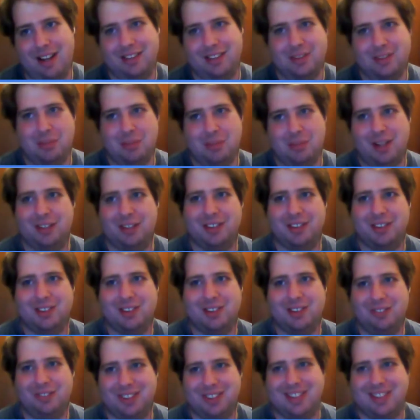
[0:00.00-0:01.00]
depends
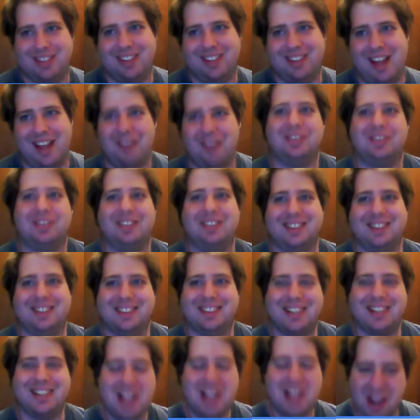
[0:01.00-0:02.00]
what the language
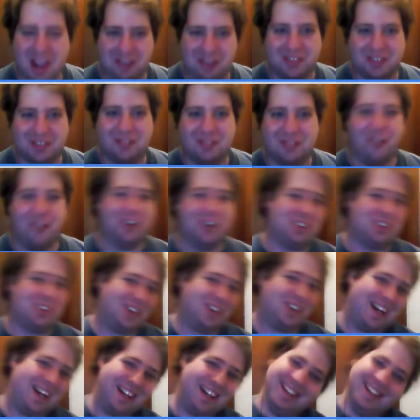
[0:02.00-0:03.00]
is. If it's
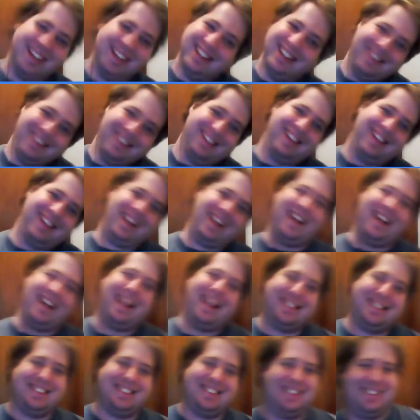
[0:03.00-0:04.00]
Fortran and
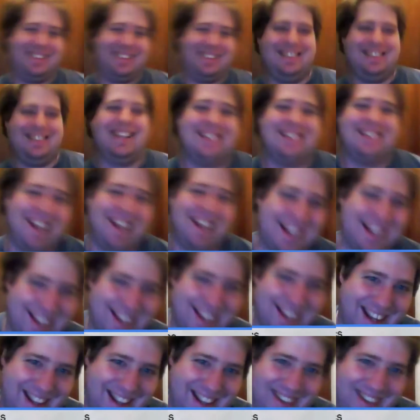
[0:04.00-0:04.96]
ANSYS, yes, I can.